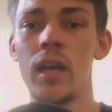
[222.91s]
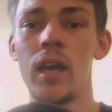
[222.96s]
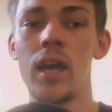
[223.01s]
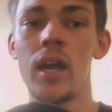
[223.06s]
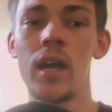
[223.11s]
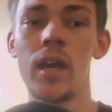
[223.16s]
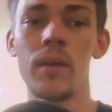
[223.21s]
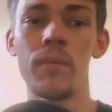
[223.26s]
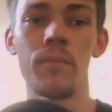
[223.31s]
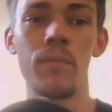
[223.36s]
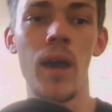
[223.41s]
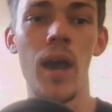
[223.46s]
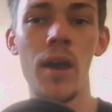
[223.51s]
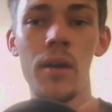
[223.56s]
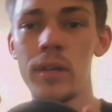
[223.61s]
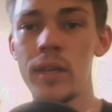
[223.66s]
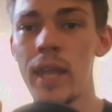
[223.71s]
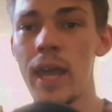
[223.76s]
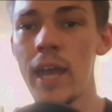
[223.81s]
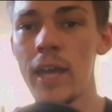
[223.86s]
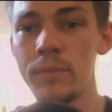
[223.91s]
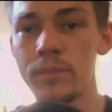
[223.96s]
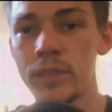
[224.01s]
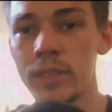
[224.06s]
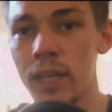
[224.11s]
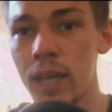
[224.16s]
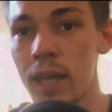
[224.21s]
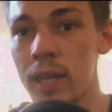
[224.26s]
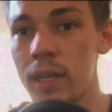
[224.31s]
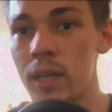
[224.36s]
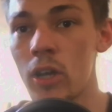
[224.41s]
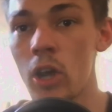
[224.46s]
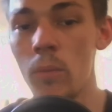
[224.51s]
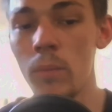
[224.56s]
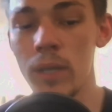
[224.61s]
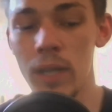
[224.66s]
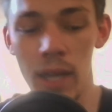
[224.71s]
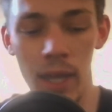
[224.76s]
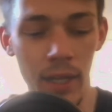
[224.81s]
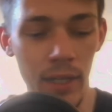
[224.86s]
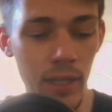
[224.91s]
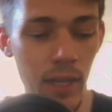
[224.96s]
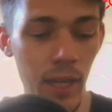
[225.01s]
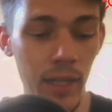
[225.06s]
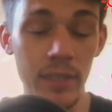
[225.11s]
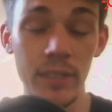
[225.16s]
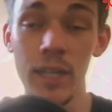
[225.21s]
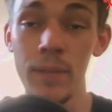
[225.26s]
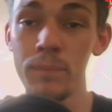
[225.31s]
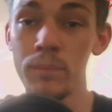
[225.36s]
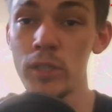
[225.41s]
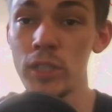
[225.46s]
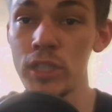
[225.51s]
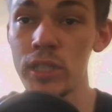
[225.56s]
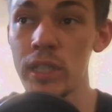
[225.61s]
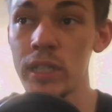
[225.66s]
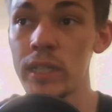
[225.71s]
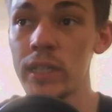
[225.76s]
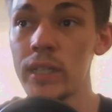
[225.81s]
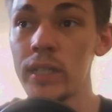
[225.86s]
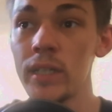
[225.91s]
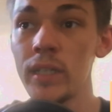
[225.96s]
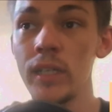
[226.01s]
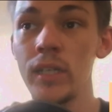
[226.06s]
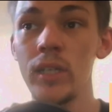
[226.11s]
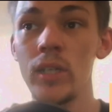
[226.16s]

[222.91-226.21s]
Our labs can accommodate like temperature,